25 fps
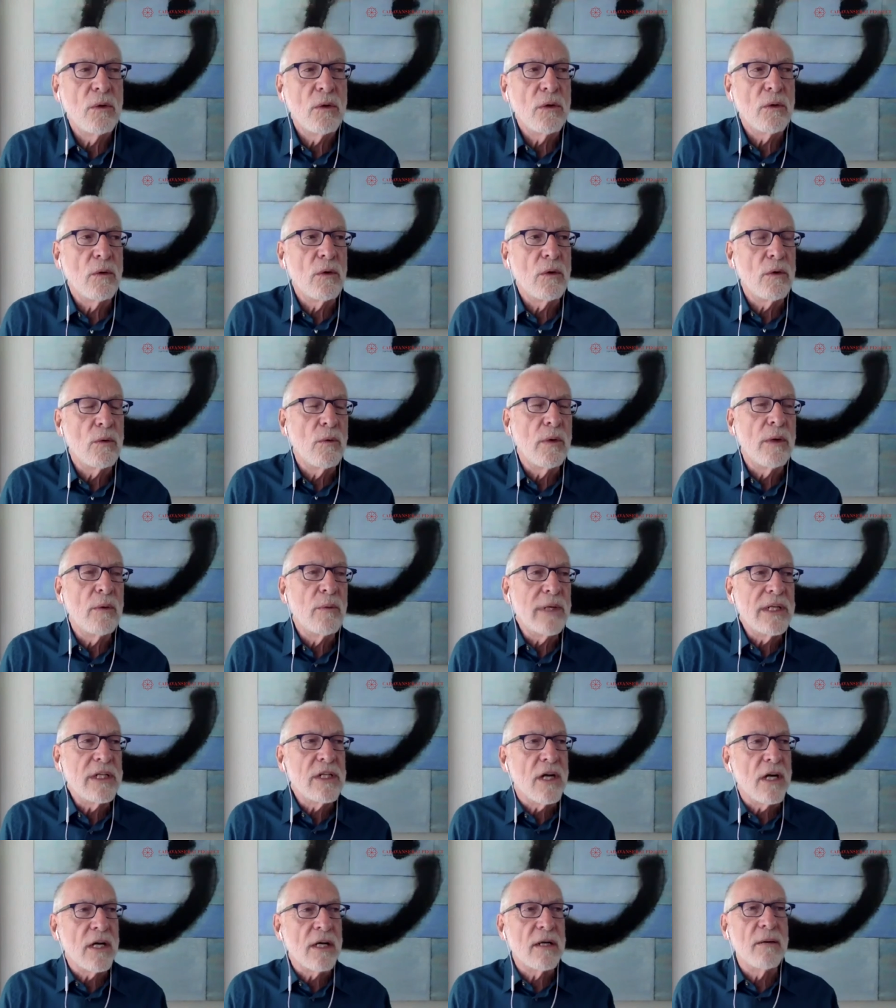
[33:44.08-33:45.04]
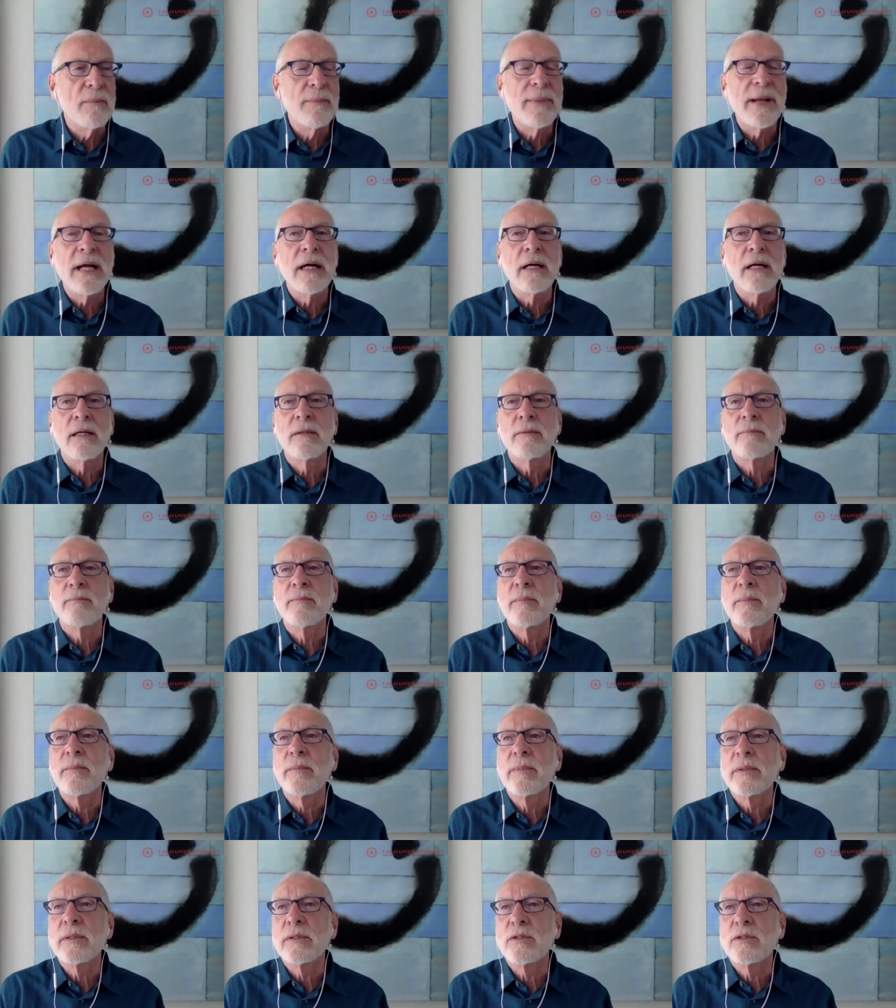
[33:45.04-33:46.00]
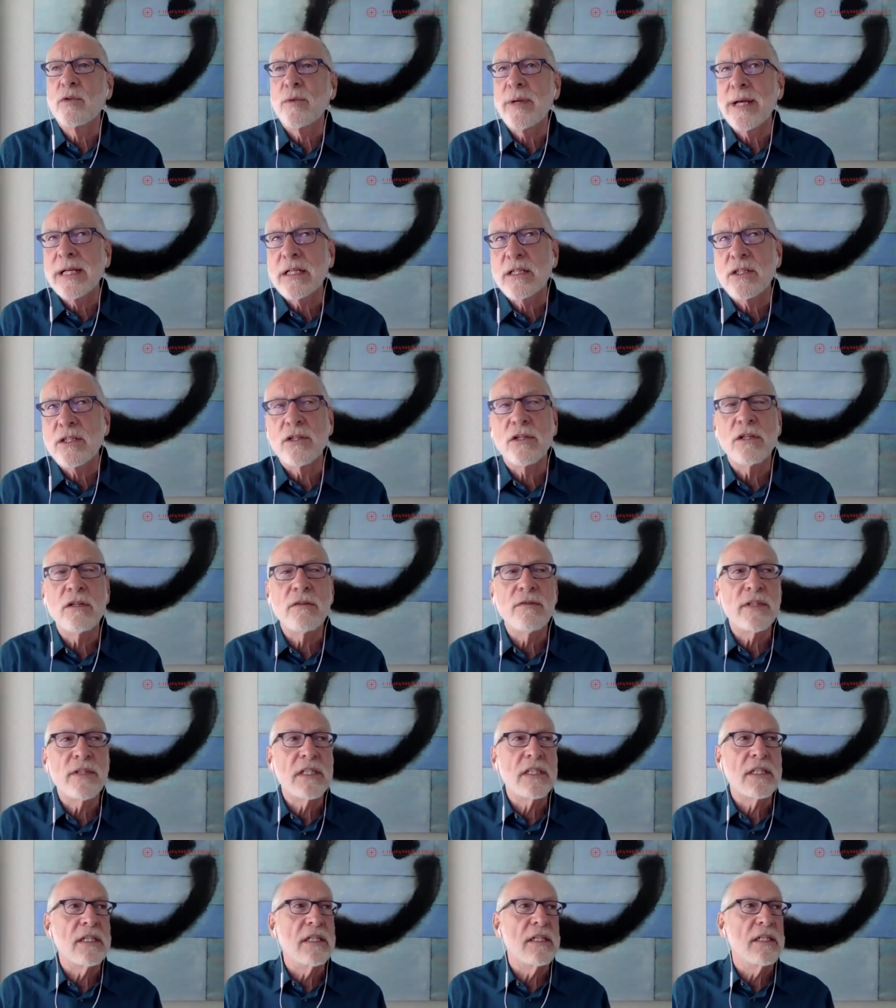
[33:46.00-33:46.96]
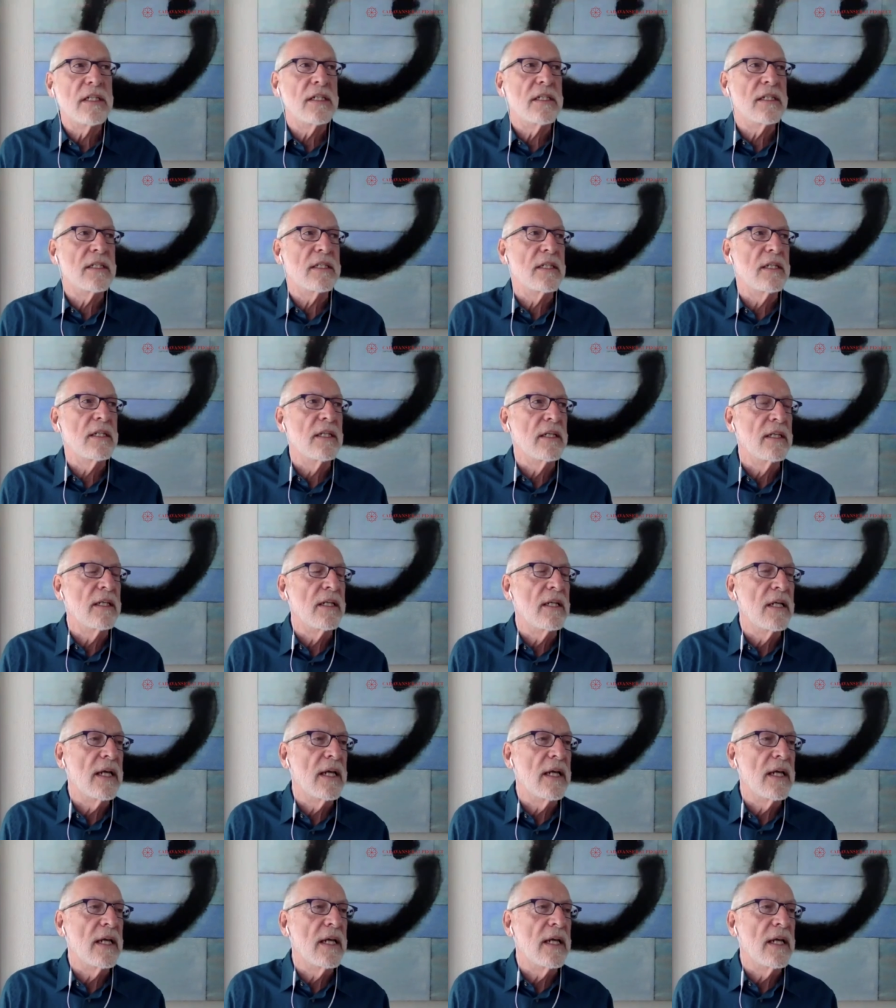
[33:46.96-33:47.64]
when we talk about direct services and